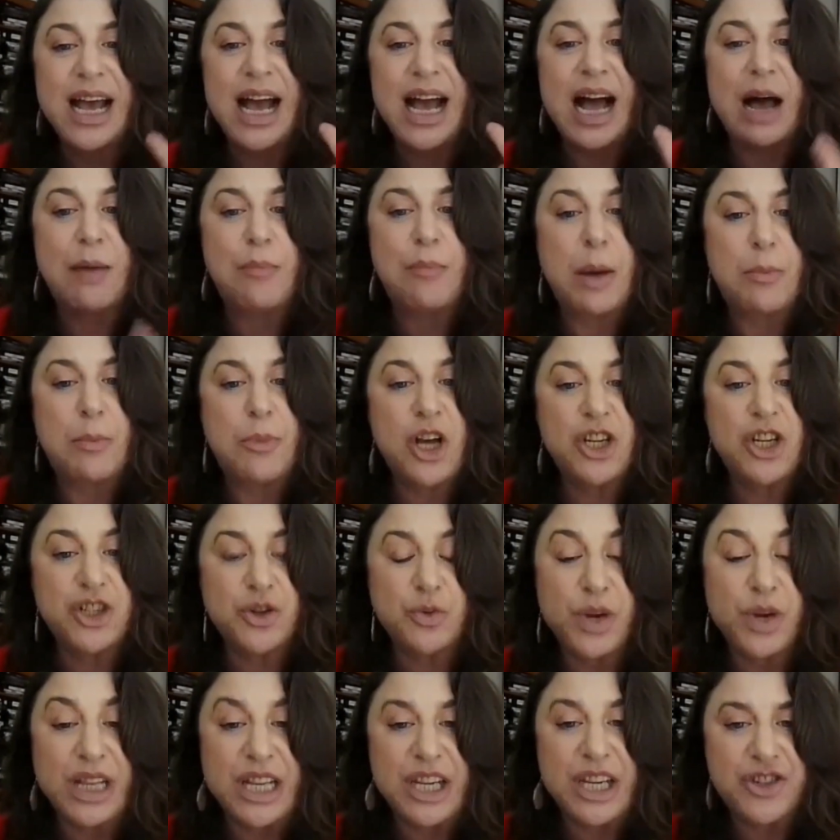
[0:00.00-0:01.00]
I'm
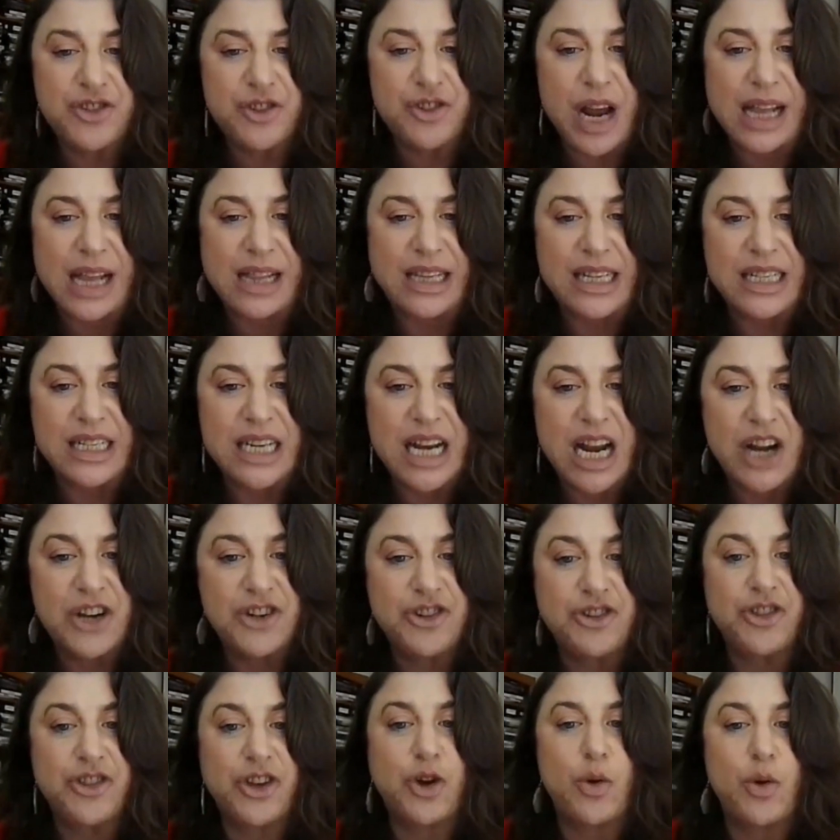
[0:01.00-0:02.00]
also really struggling to
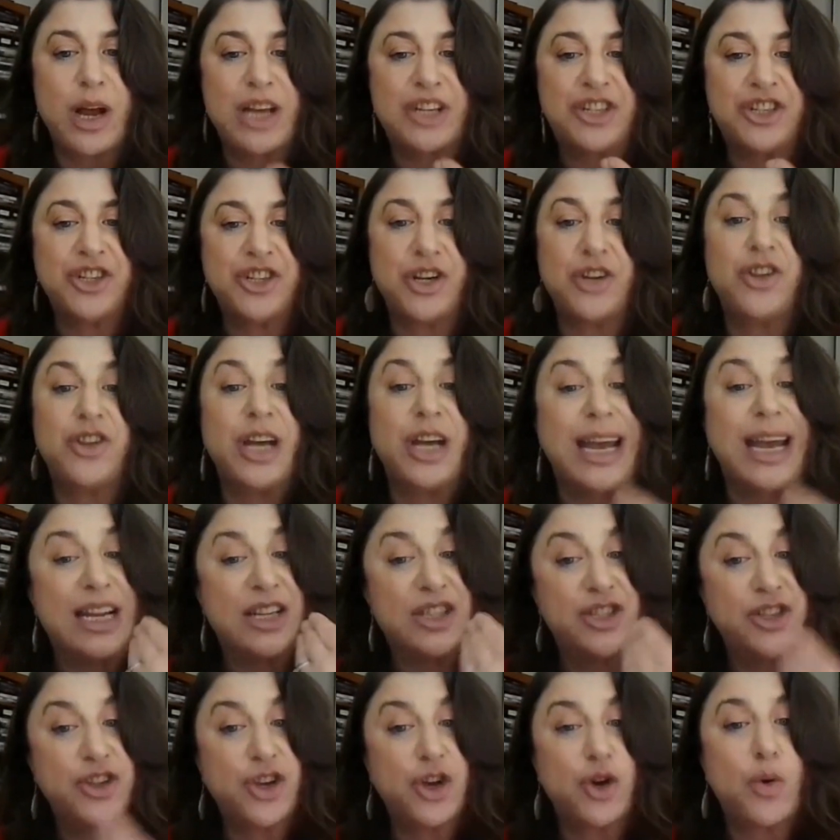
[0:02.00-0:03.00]
answer
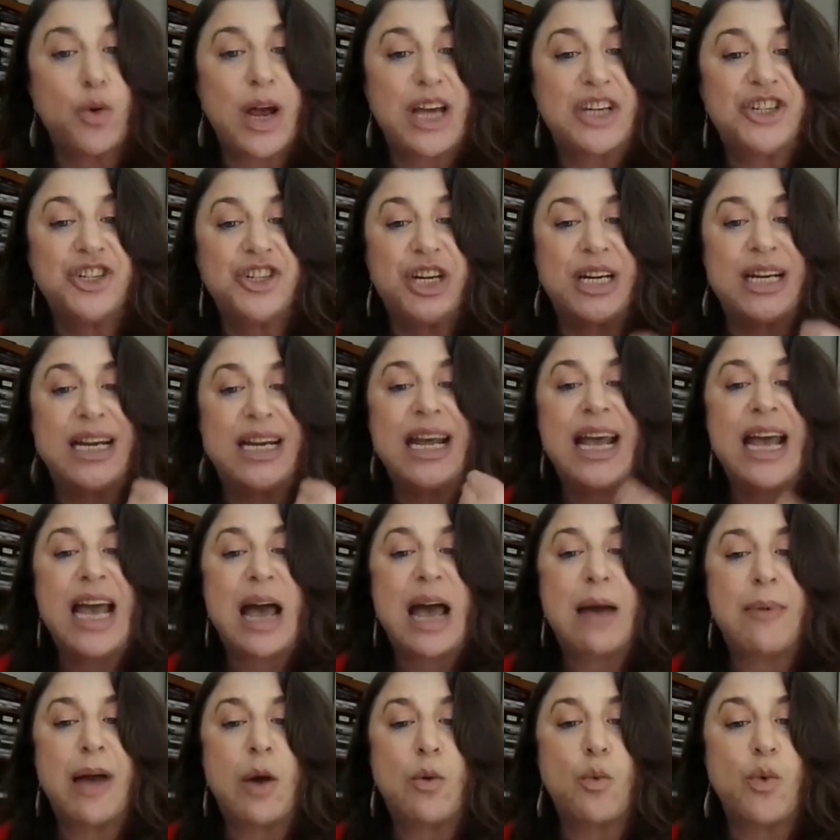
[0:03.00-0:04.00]
the question
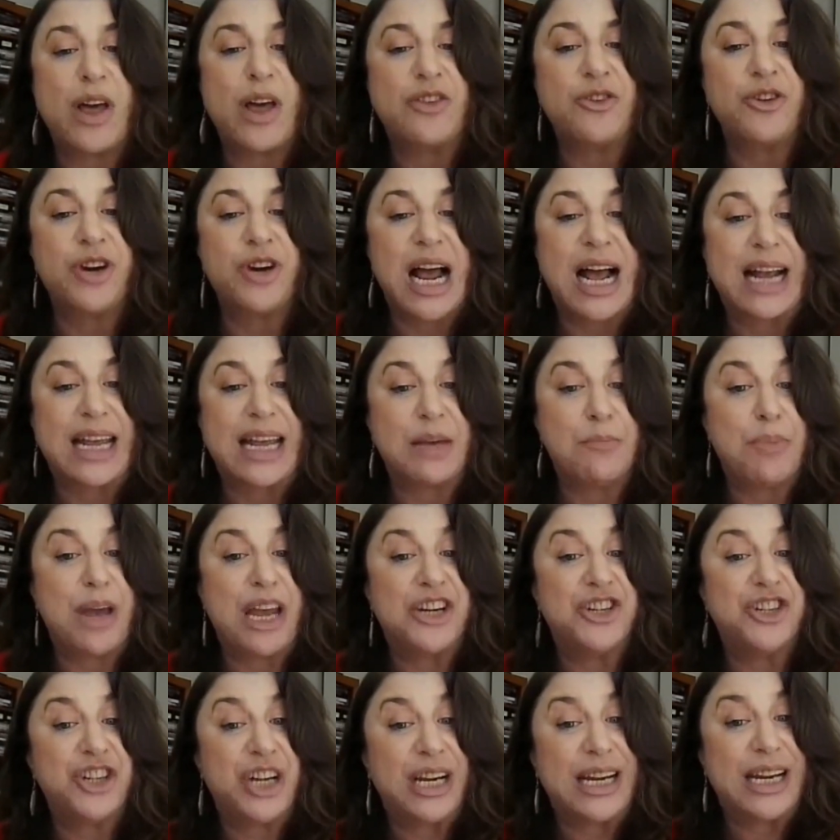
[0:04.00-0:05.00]
about whether an
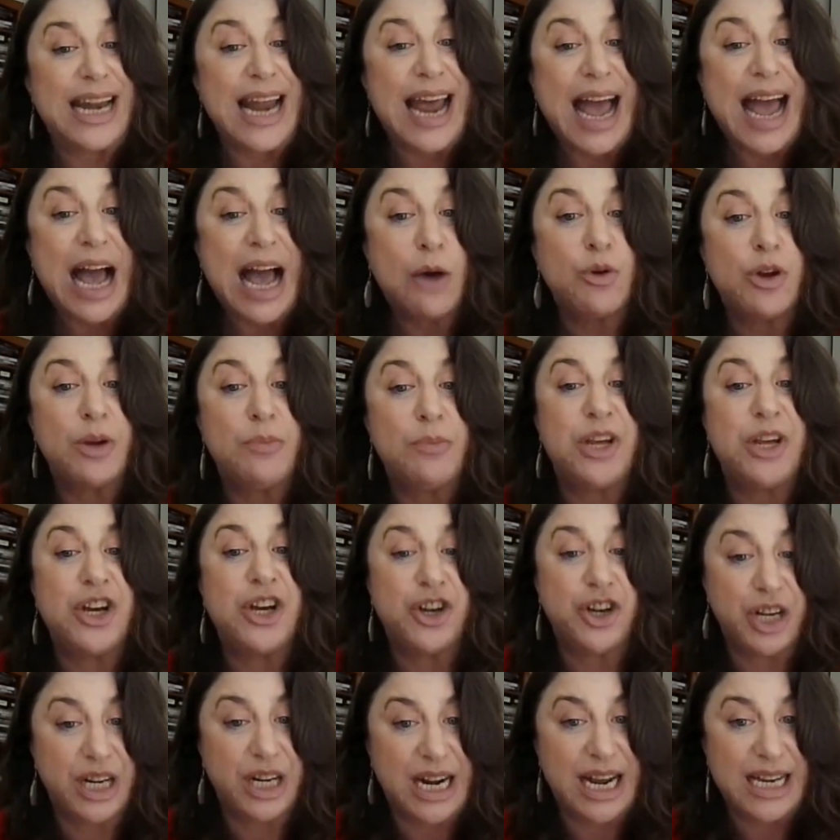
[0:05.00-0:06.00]
occupation now would be
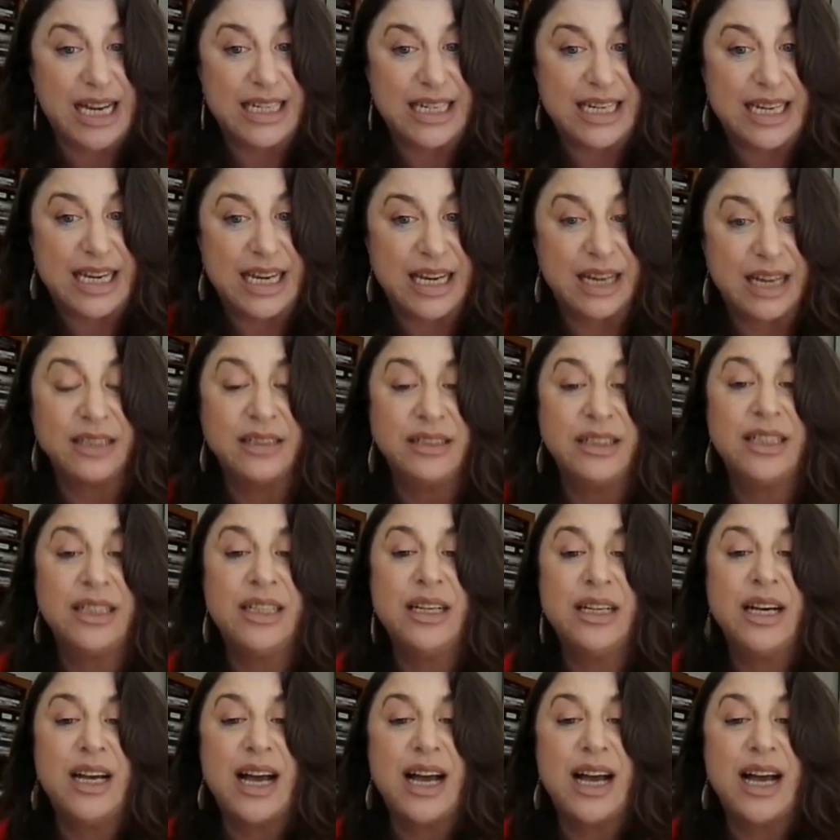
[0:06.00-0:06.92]
a good idea.